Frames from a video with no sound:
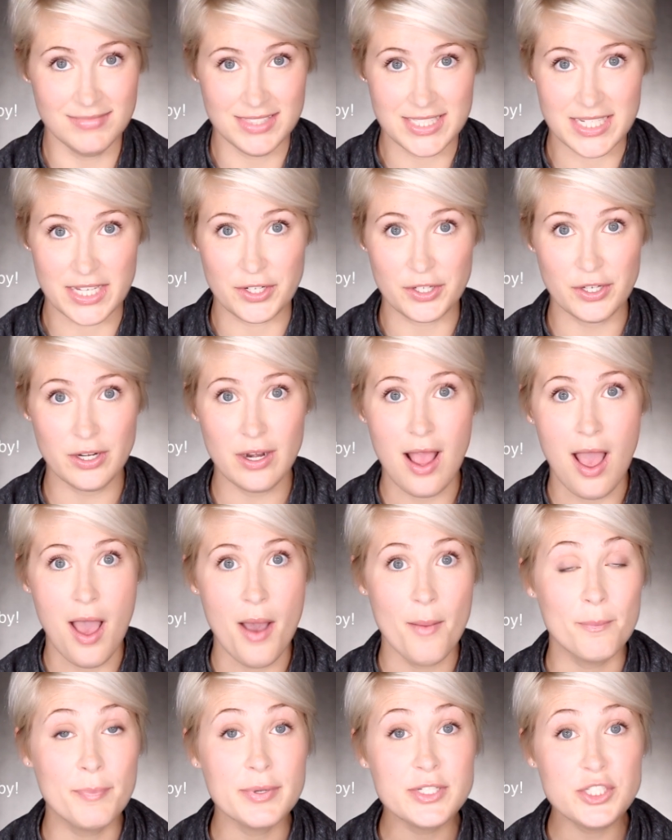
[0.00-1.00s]
dinner,
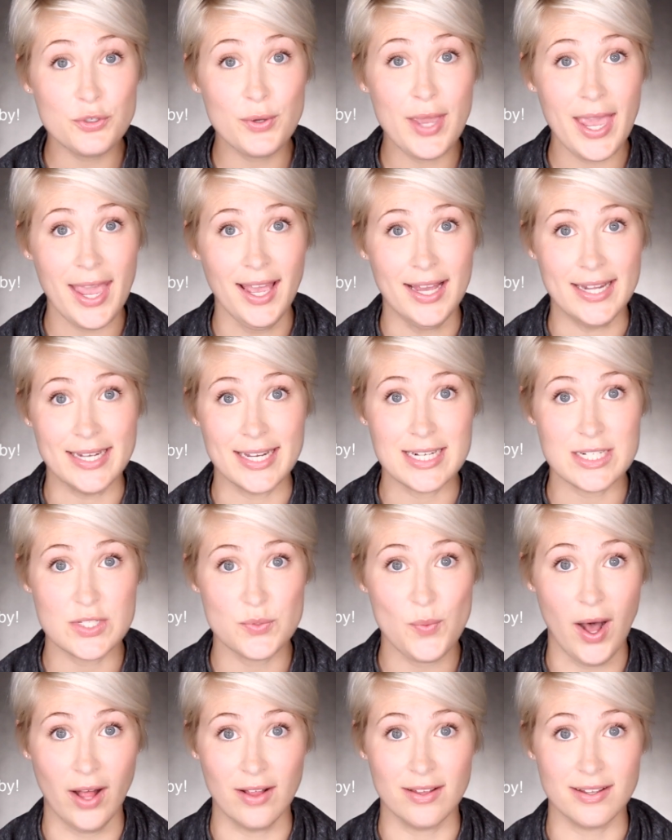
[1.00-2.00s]
but you can as
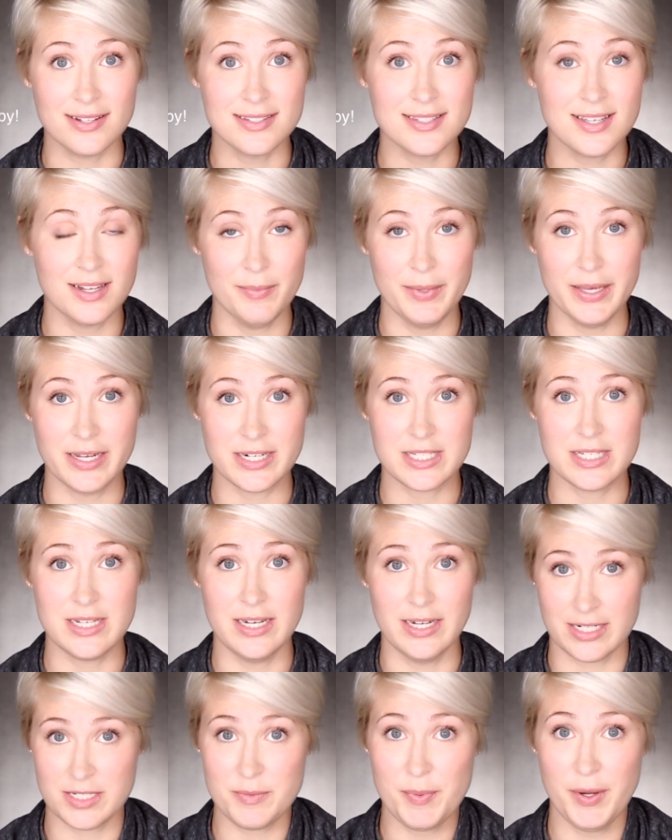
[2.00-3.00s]
well, and it's going to be
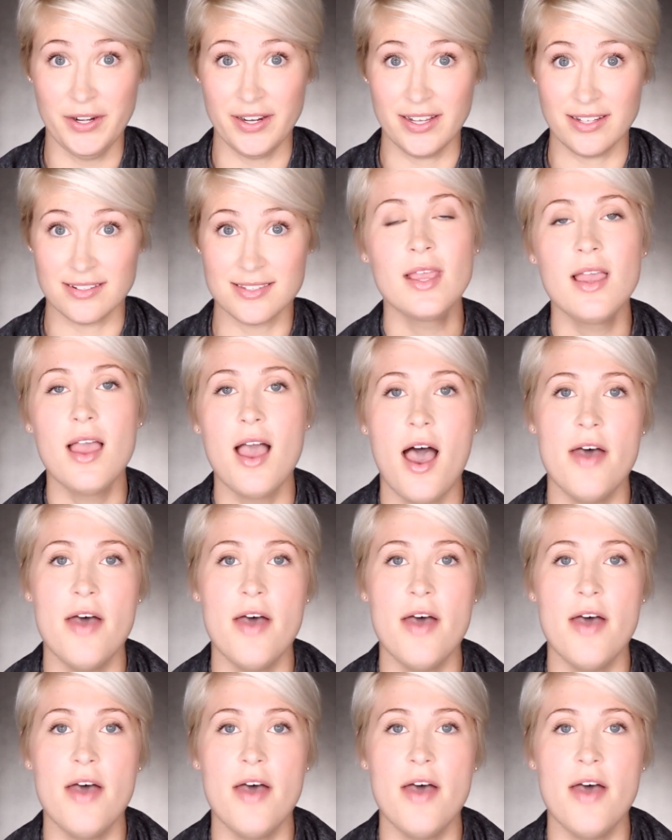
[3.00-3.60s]
an experience.